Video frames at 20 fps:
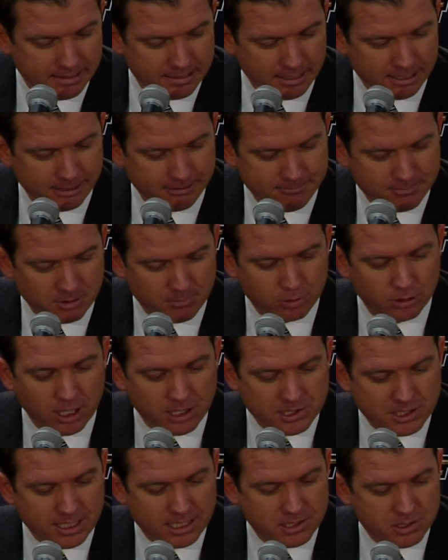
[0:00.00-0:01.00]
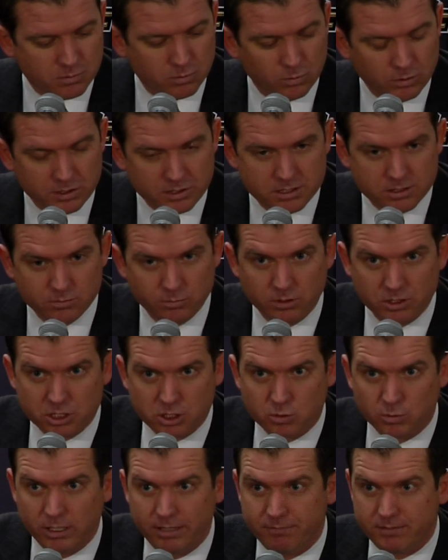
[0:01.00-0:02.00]
The process was
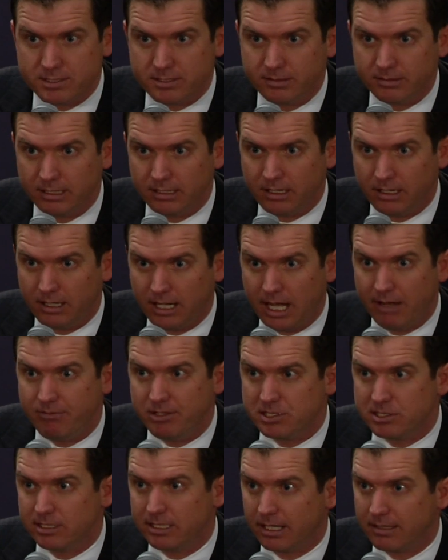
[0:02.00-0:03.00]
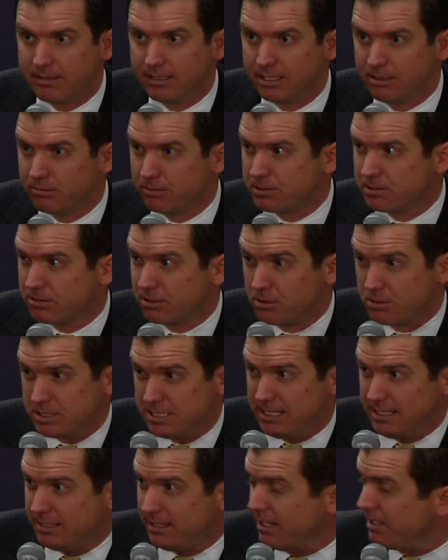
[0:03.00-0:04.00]
swift. Obviously, I think it was
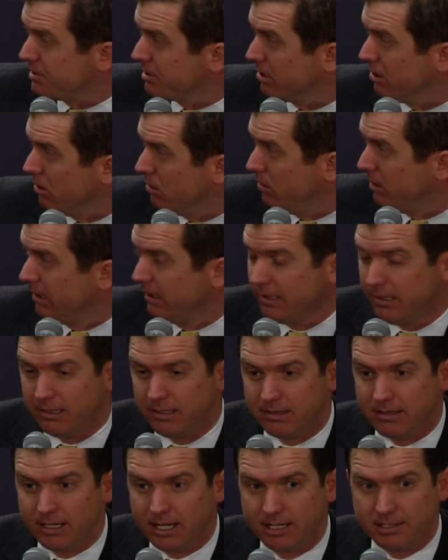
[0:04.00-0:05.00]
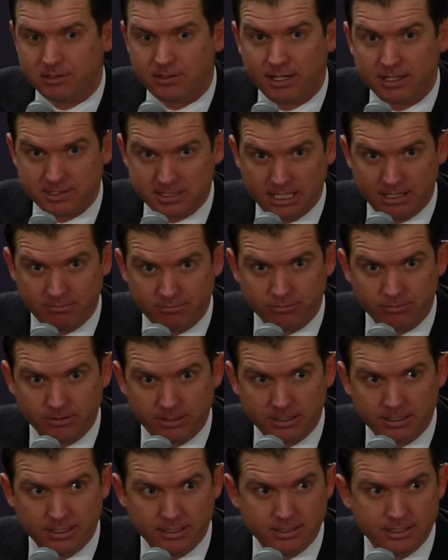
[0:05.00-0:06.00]
13 days ago that I sat
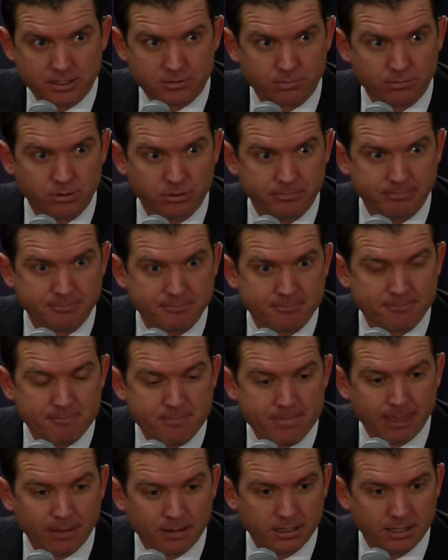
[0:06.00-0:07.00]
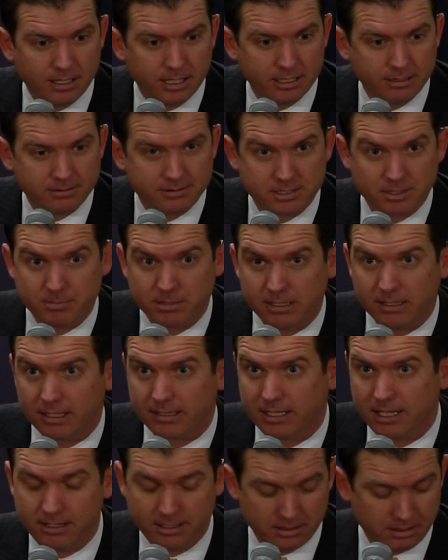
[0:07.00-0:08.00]
in this room, something
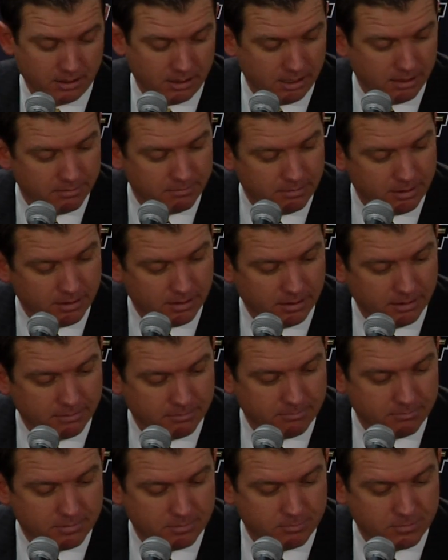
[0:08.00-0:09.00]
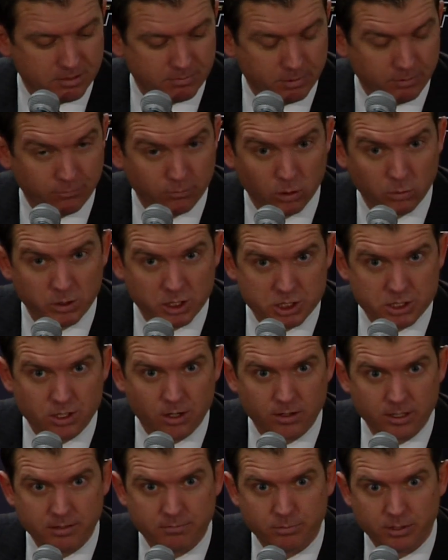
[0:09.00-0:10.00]
like that, before we
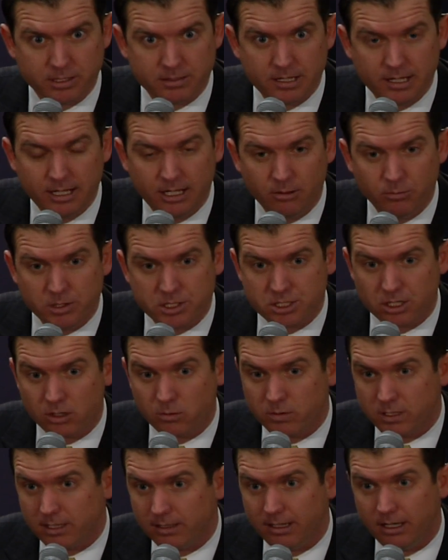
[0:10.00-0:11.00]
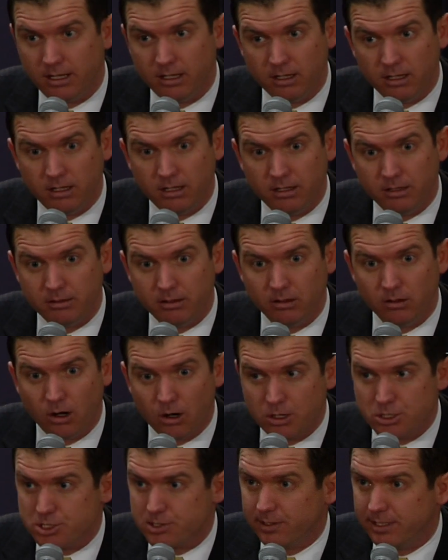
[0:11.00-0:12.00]
started. But we started with a
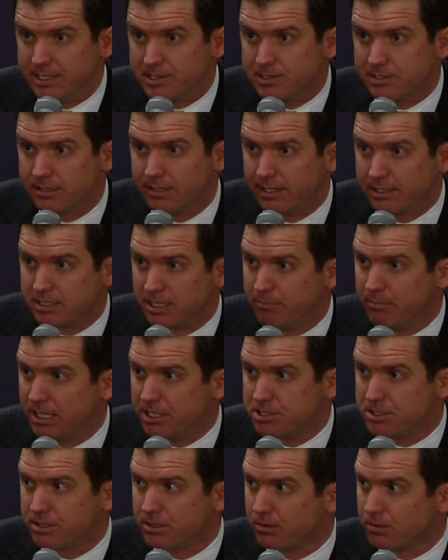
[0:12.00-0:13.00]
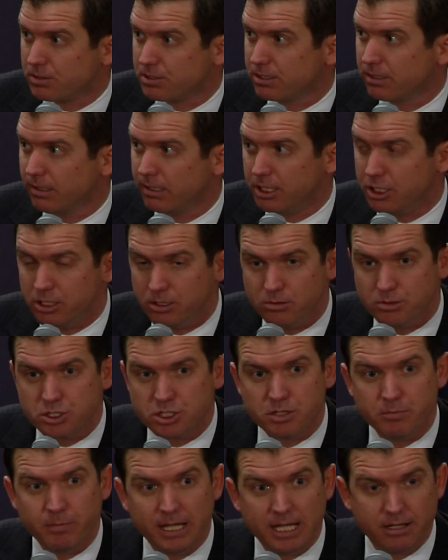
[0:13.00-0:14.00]
large list. As I mentioned, there was
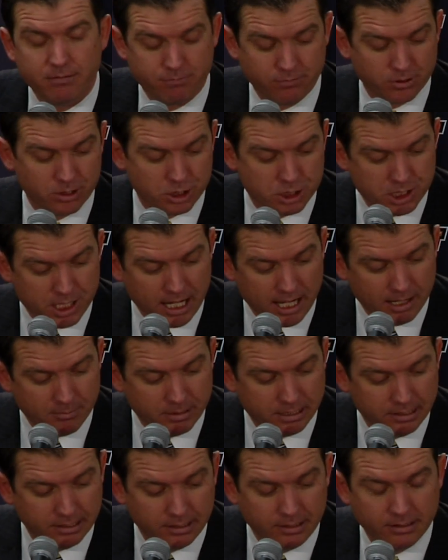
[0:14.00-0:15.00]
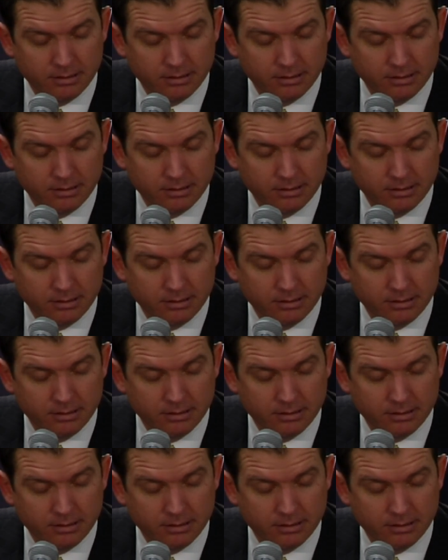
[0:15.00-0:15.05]
huge demand for the job.